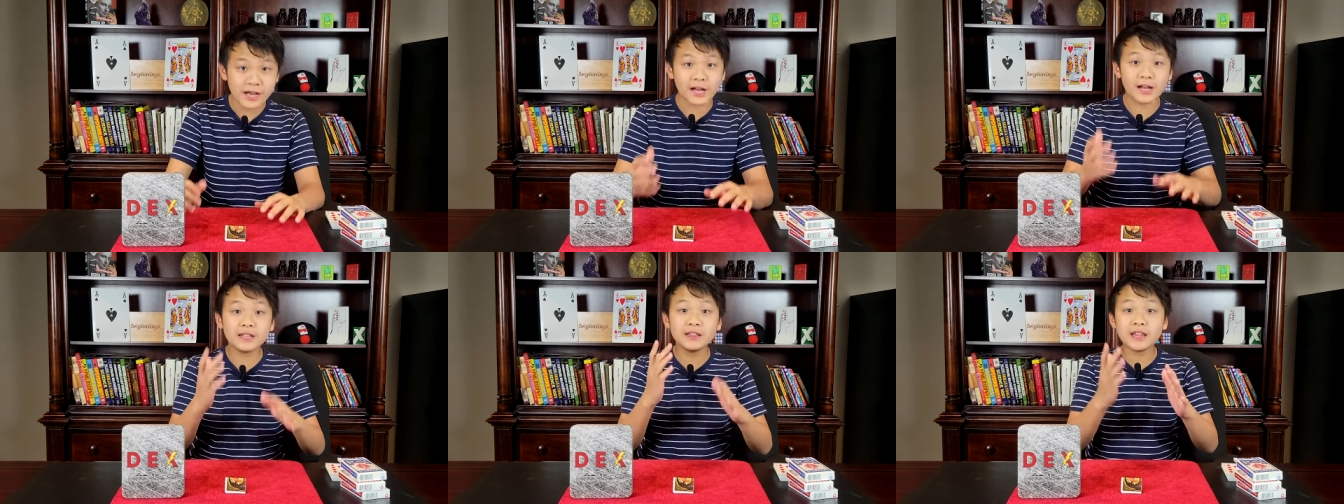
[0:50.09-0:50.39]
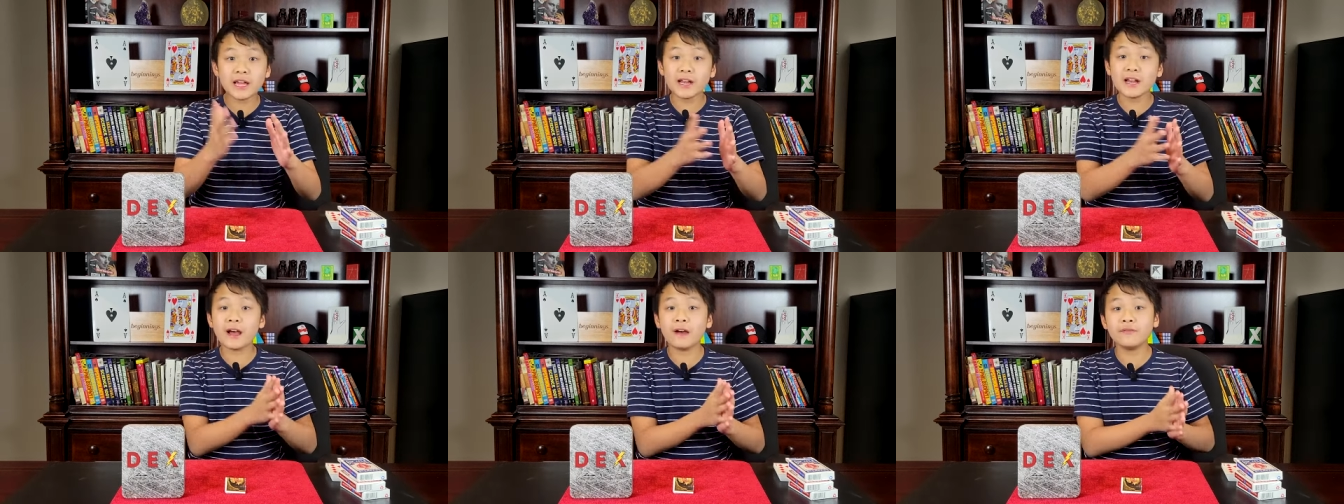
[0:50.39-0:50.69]
I
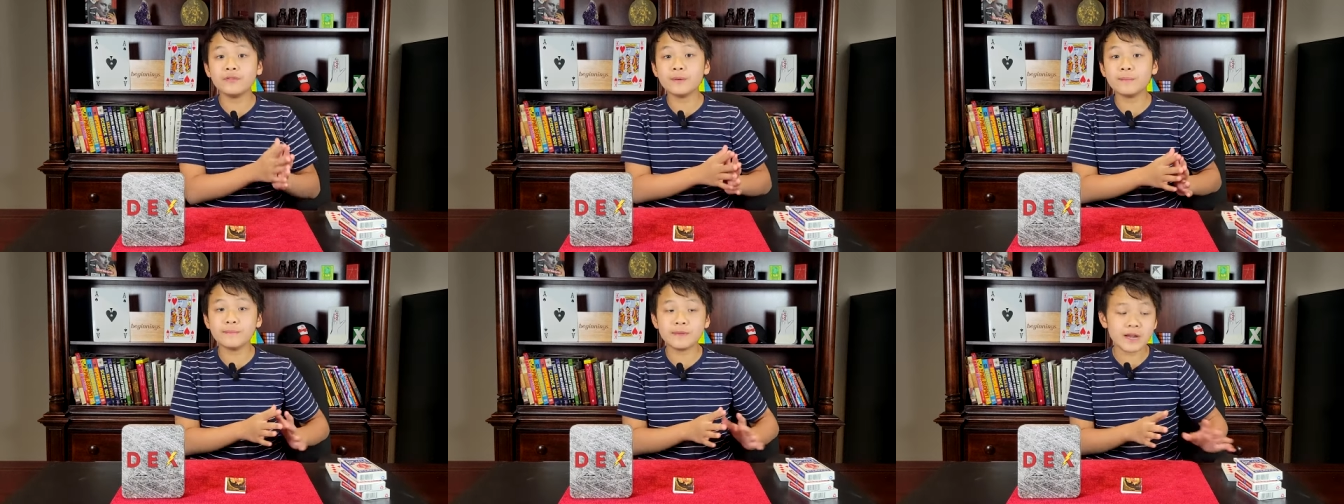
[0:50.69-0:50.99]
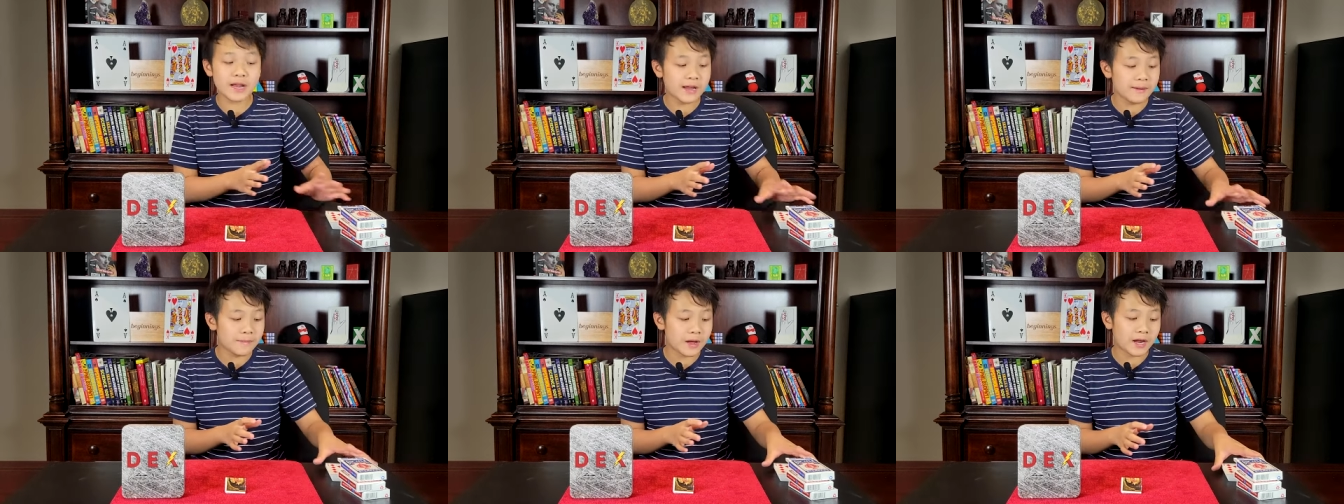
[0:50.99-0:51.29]
then have
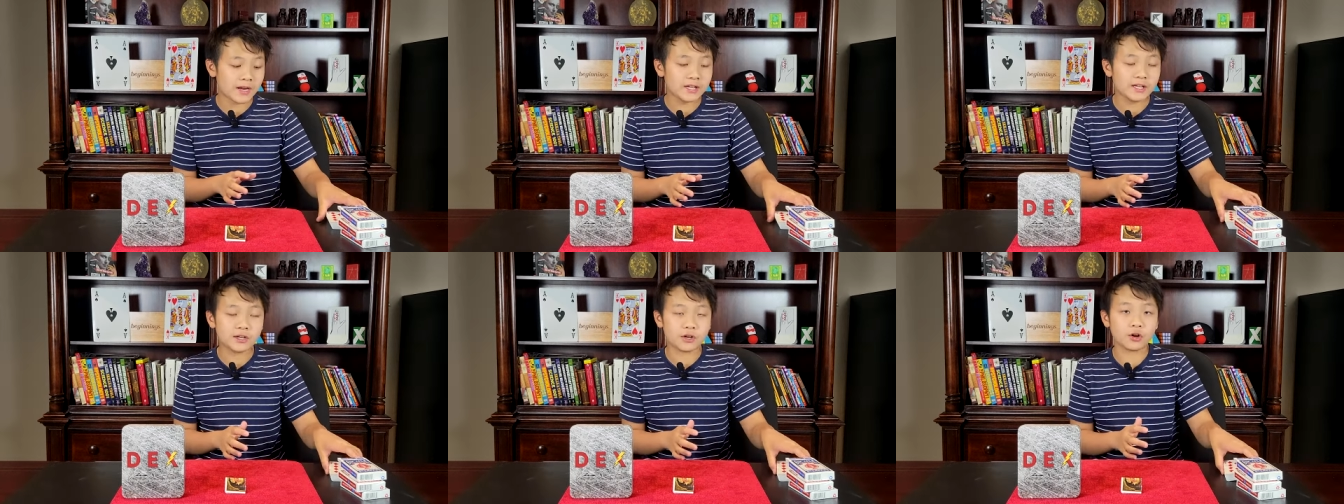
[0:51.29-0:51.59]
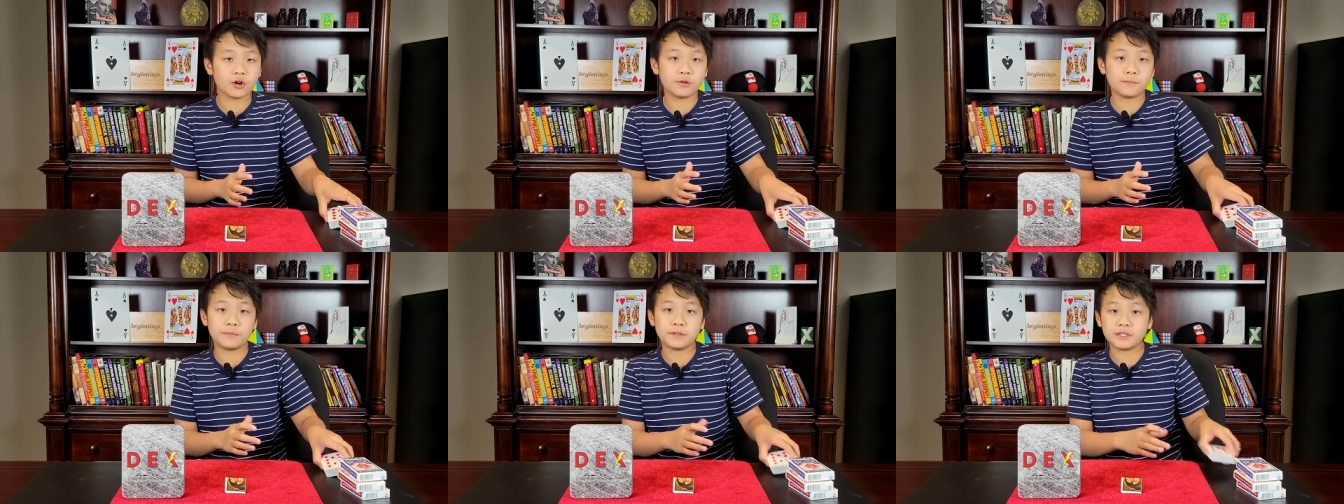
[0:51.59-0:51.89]
them name any
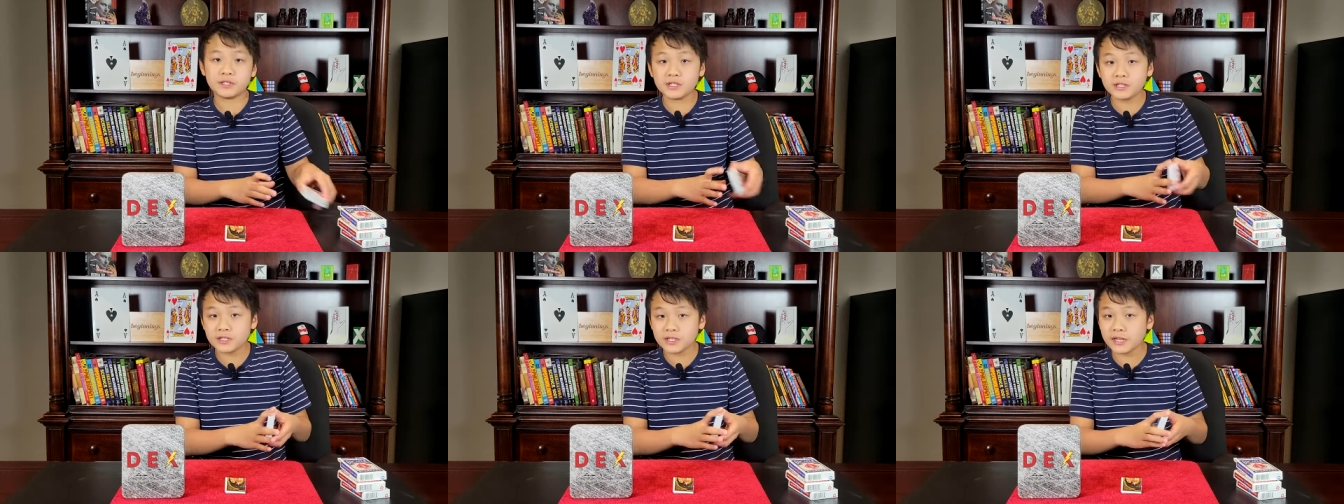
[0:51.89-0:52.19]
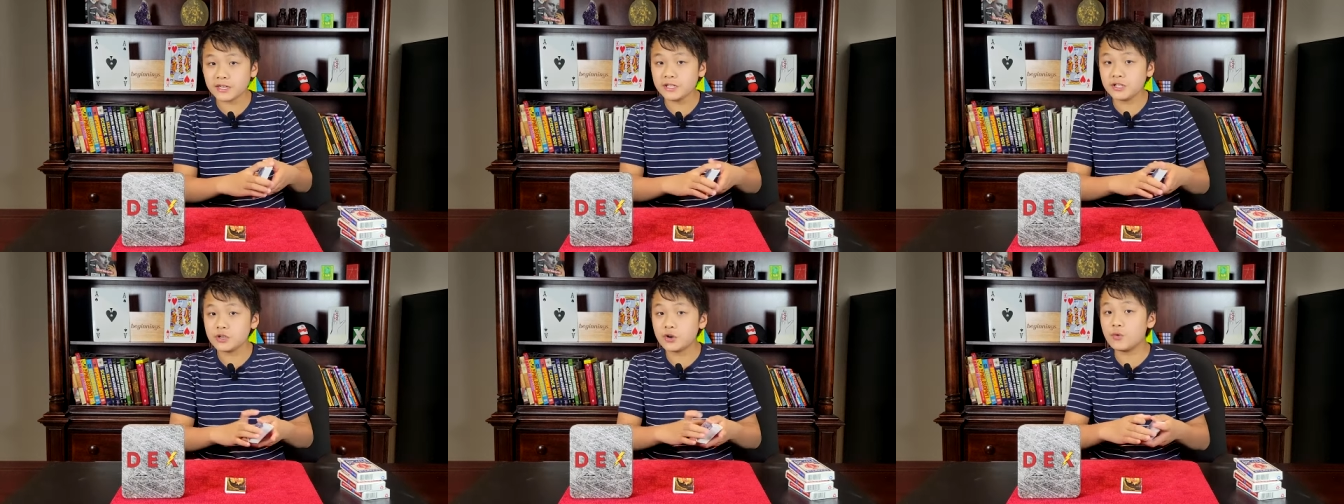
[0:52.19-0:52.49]
card, but since
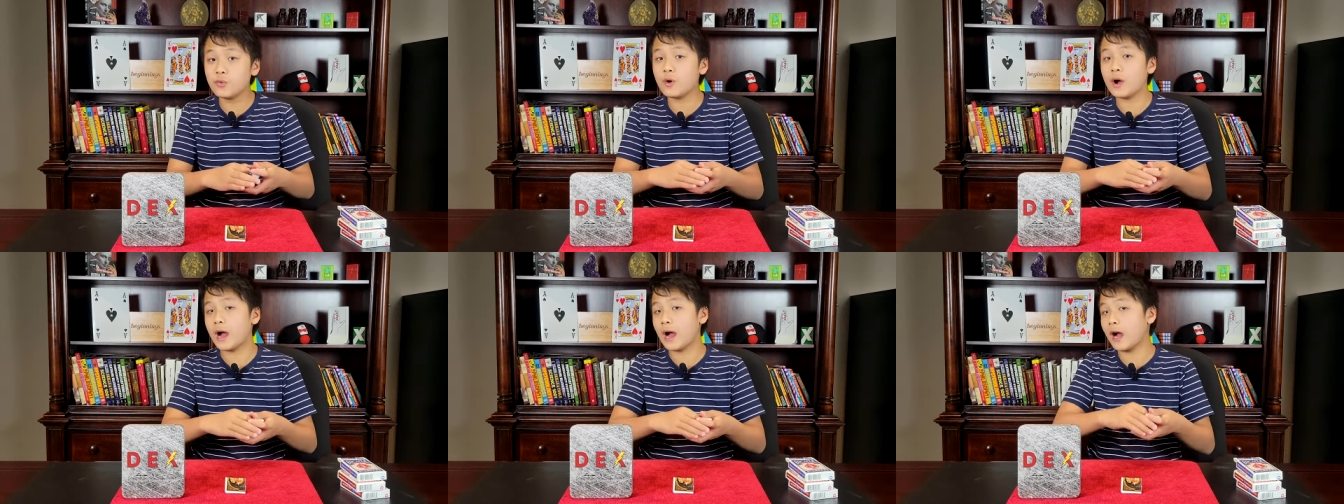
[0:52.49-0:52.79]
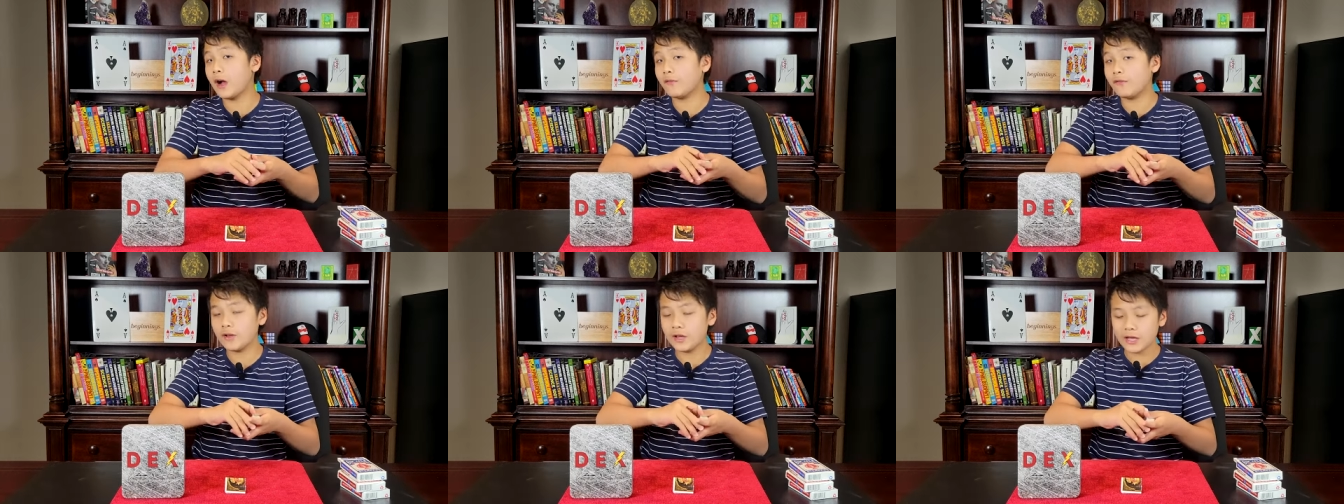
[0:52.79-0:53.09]
I don't
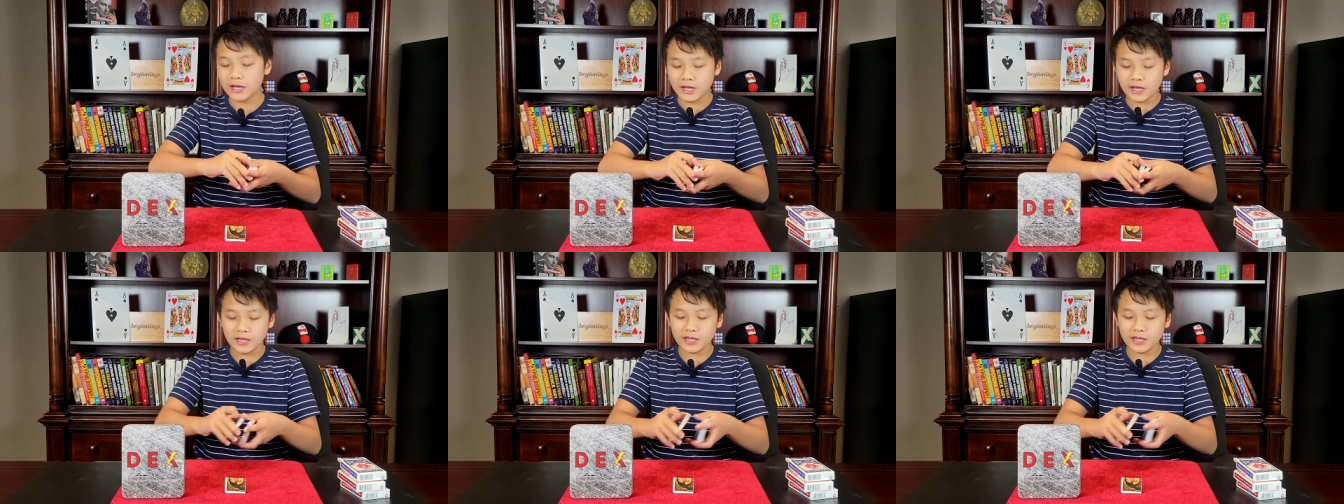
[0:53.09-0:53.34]
have